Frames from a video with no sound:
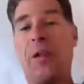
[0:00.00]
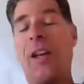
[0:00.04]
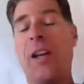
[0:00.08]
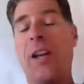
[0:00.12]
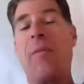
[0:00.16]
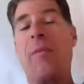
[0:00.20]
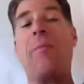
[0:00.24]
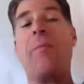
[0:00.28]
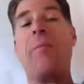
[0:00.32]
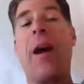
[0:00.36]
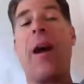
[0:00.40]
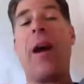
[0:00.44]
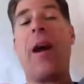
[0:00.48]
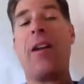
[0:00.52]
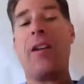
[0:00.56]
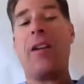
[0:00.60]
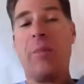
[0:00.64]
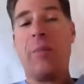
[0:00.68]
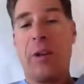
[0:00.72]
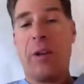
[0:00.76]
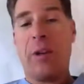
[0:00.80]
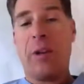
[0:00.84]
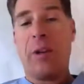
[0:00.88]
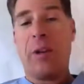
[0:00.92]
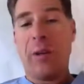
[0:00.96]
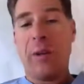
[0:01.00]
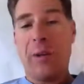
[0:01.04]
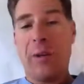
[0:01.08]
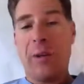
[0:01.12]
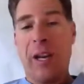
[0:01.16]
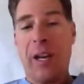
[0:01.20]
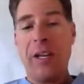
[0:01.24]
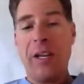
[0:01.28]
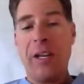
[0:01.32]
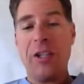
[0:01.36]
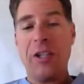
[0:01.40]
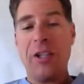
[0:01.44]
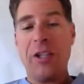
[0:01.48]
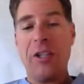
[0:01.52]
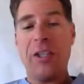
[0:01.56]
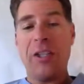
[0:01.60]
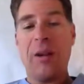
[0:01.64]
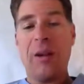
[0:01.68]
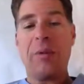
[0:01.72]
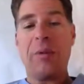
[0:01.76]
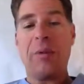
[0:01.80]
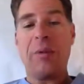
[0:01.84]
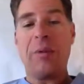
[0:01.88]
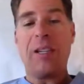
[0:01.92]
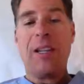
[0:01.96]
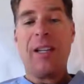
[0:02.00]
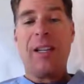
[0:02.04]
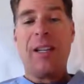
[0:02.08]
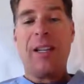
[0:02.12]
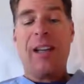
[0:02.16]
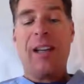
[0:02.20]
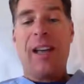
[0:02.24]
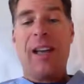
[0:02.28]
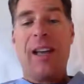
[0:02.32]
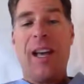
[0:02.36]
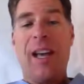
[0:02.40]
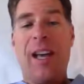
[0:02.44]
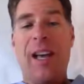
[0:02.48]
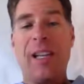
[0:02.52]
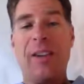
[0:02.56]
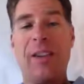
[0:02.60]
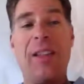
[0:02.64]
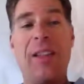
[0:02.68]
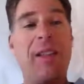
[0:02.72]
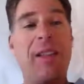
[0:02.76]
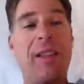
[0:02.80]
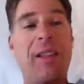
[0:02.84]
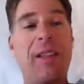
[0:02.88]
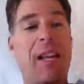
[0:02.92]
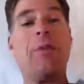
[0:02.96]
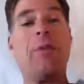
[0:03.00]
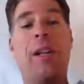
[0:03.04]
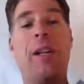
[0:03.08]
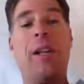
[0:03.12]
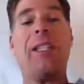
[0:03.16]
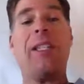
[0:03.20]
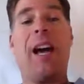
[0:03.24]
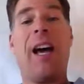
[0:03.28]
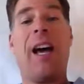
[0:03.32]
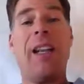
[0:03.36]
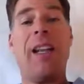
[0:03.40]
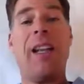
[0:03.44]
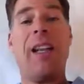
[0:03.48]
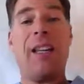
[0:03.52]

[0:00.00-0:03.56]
You get better at building relationships. Mm. And so I think that's really exciting.